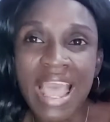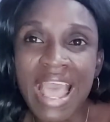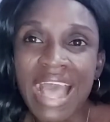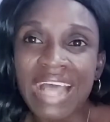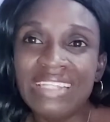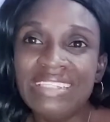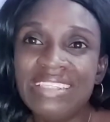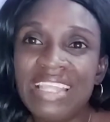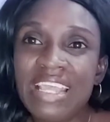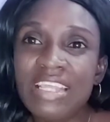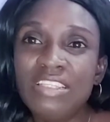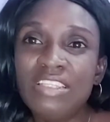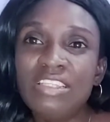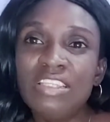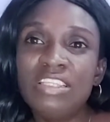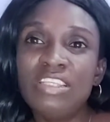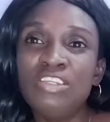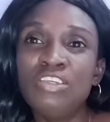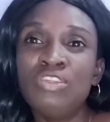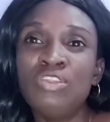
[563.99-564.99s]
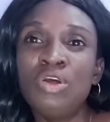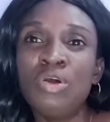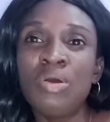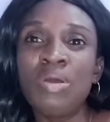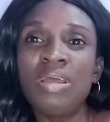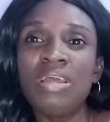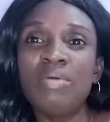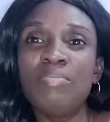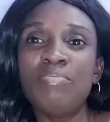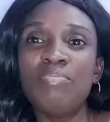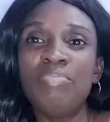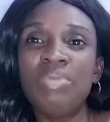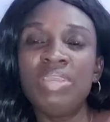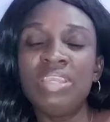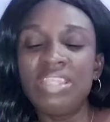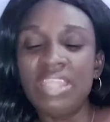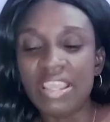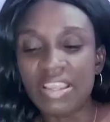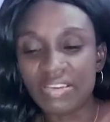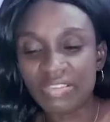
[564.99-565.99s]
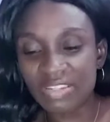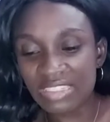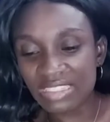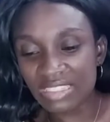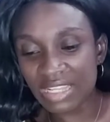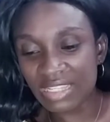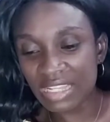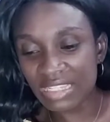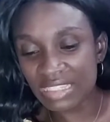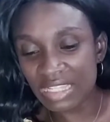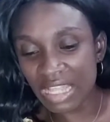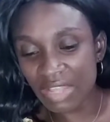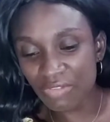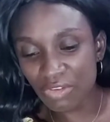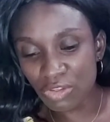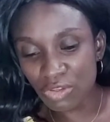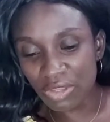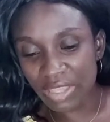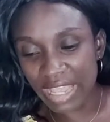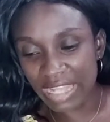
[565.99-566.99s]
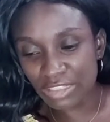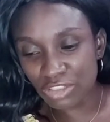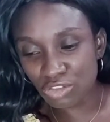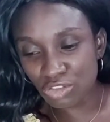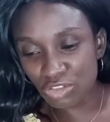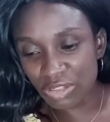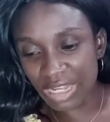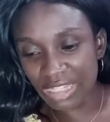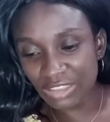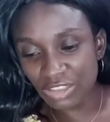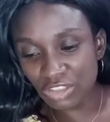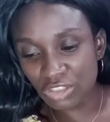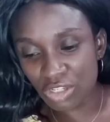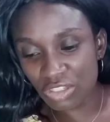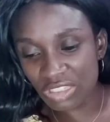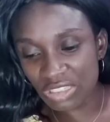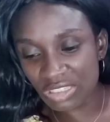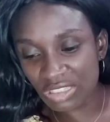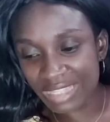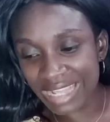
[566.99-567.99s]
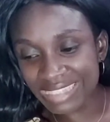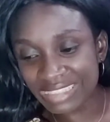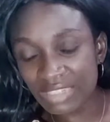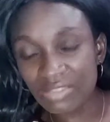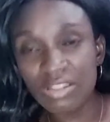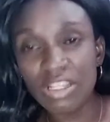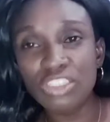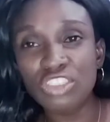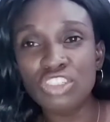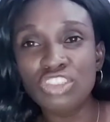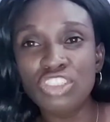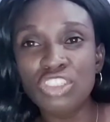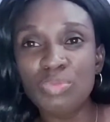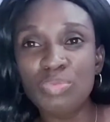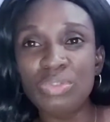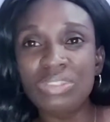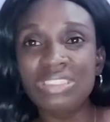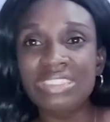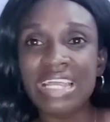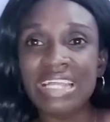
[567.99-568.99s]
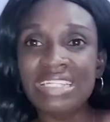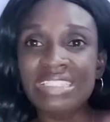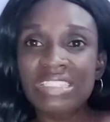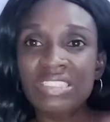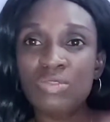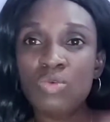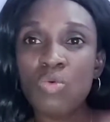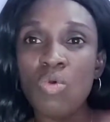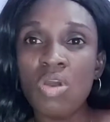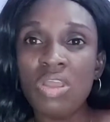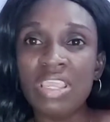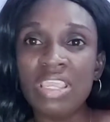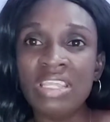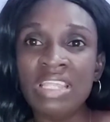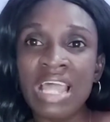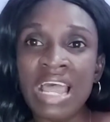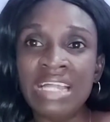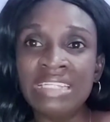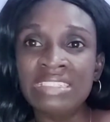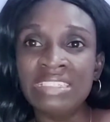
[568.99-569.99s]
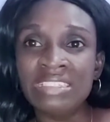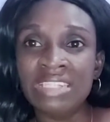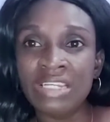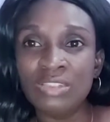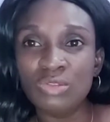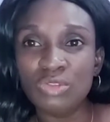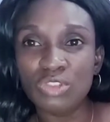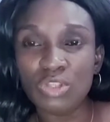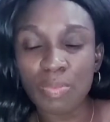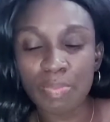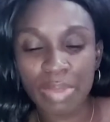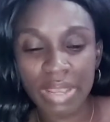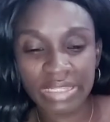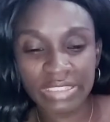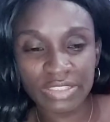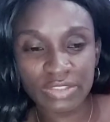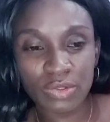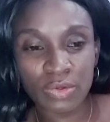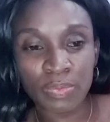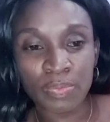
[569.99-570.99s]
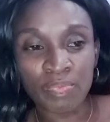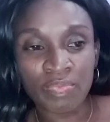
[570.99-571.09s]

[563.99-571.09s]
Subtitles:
And then, you know, being a Christian, there's a level you get to. You can't just start a relationship without working hand in hand with your pastor.